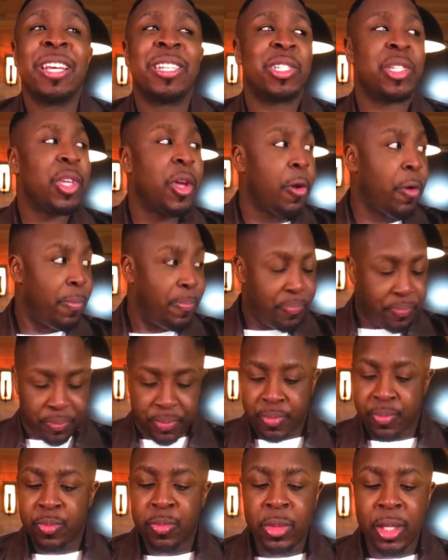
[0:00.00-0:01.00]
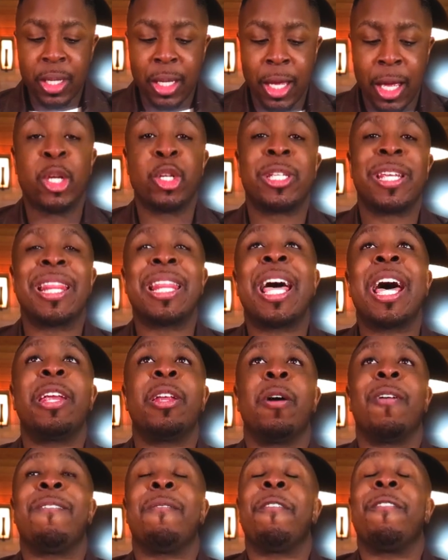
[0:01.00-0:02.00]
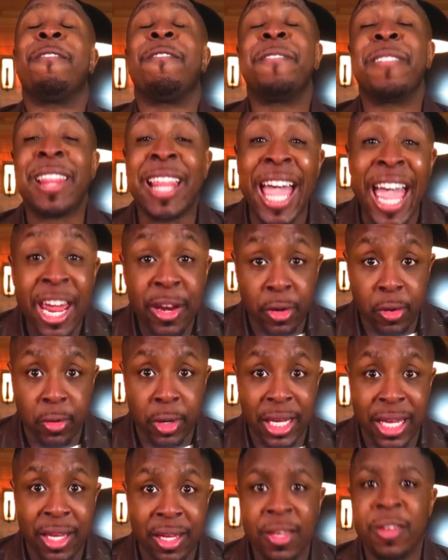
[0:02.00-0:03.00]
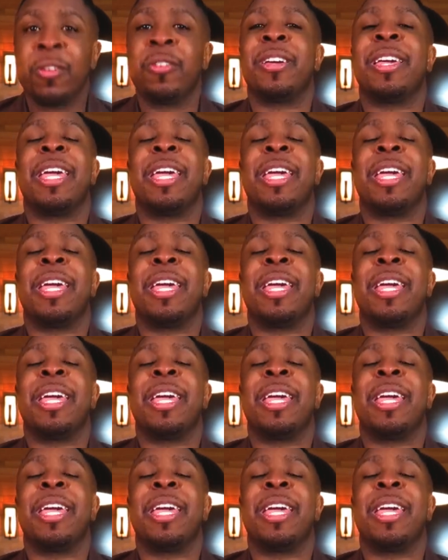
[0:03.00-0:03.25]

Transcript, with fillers: So there's a lot of flattery